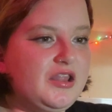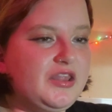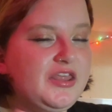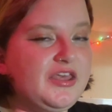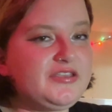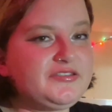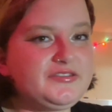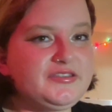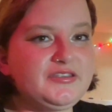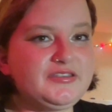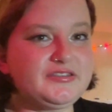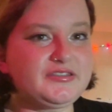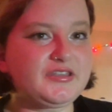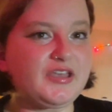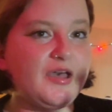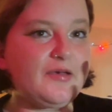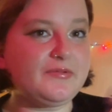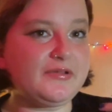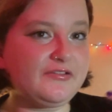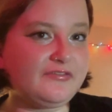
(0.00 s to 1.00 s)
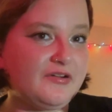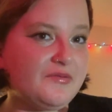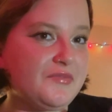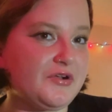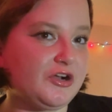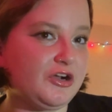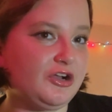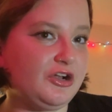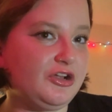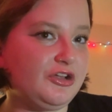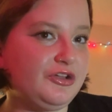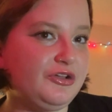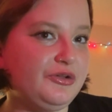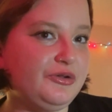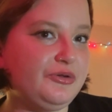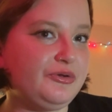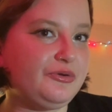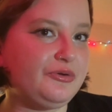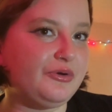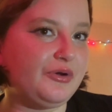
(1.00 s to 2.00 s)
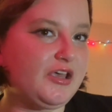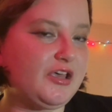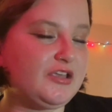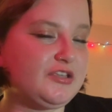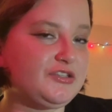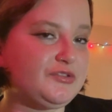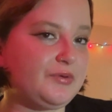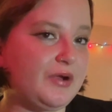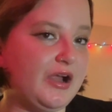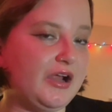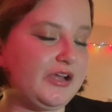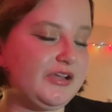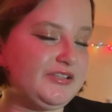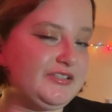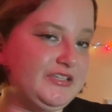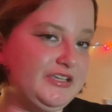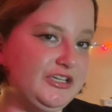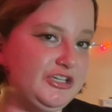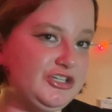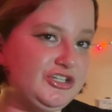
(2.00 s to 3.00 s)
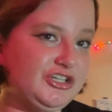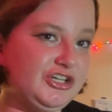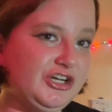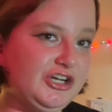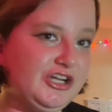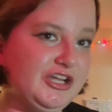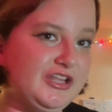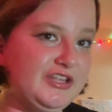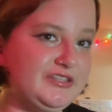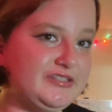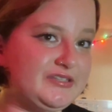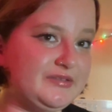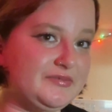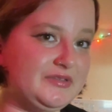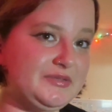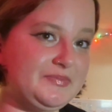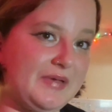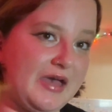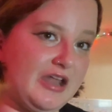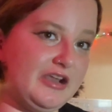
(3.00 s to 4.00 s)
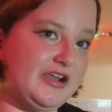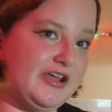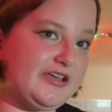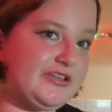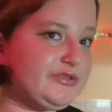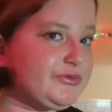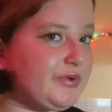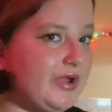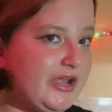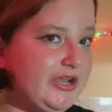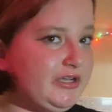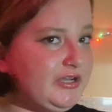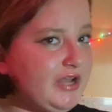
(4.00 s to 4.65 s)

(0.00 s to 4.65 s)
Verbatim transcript: This is coming from a guy who is wearing a t-shirt and some spandex right